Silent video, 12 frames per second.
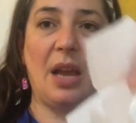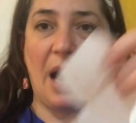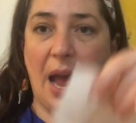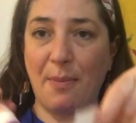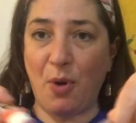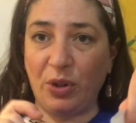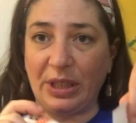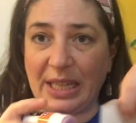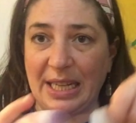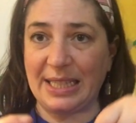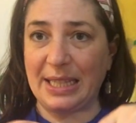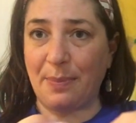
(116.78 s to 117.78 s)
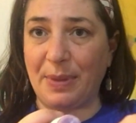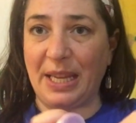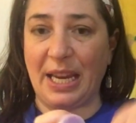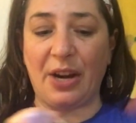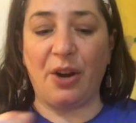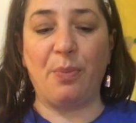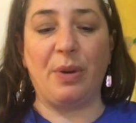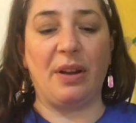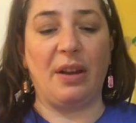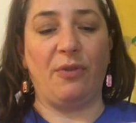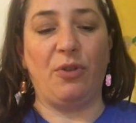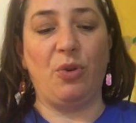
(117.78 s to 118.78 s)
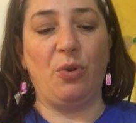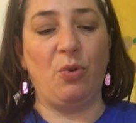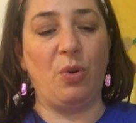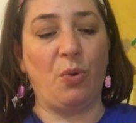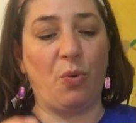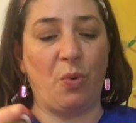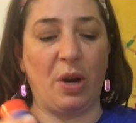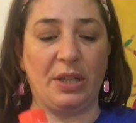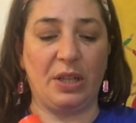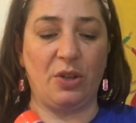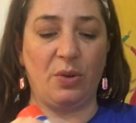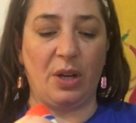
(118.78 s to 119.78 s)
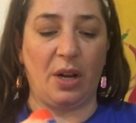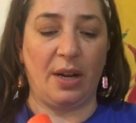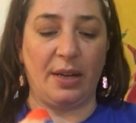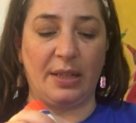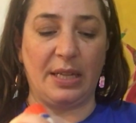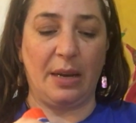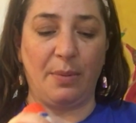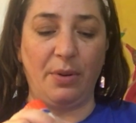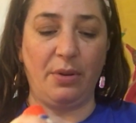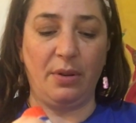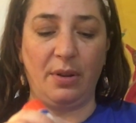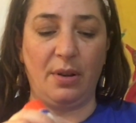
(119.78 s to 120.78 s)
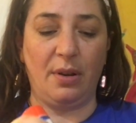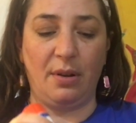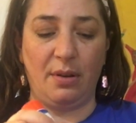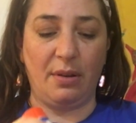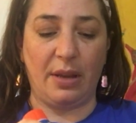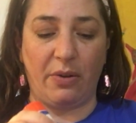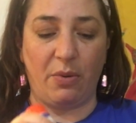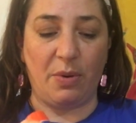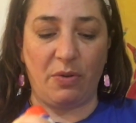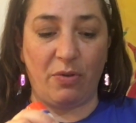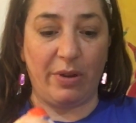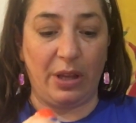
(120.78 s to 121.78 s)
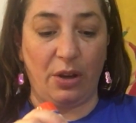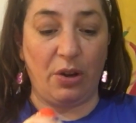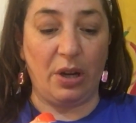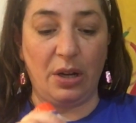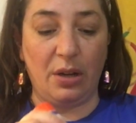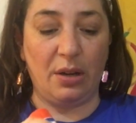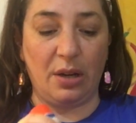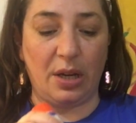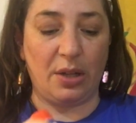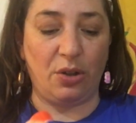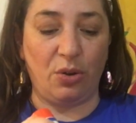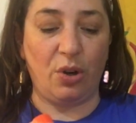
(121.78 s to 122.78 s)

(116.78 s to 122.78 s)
I'm holding it up in the air, but if you want to do it on a table, that would be really good. And you